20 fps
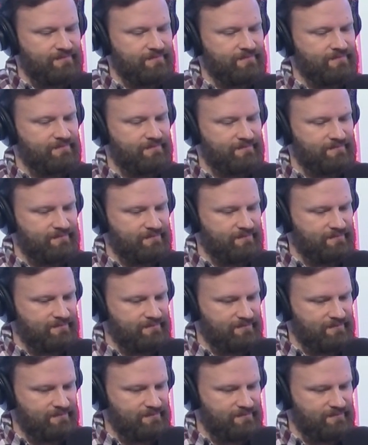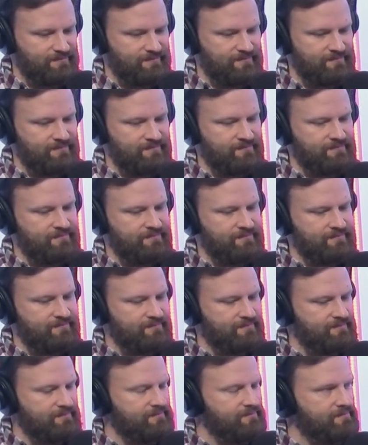
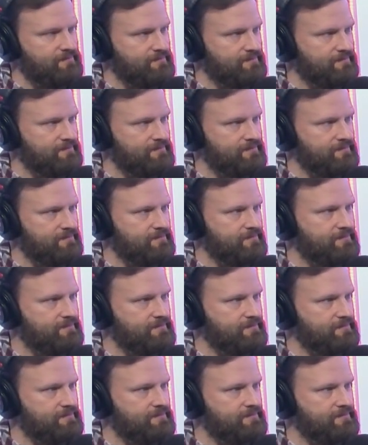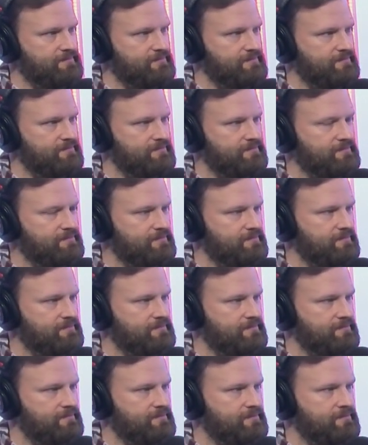
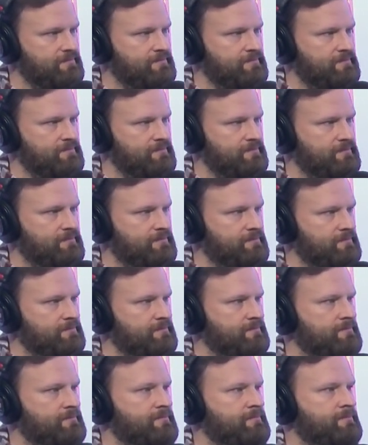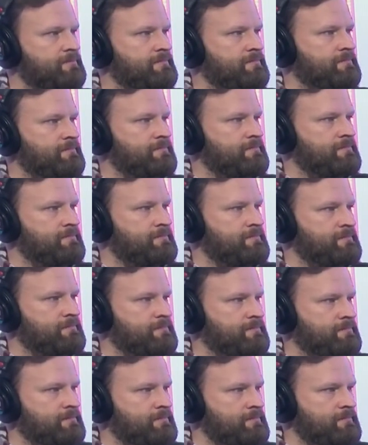
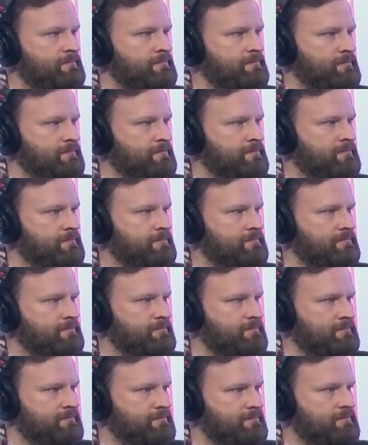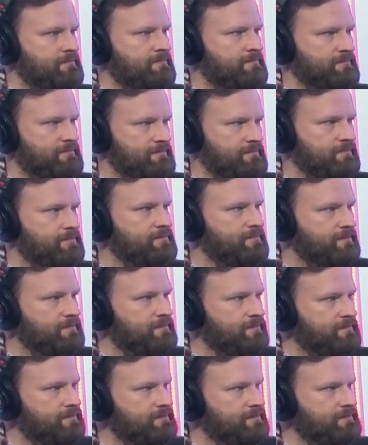The person shown says nothing.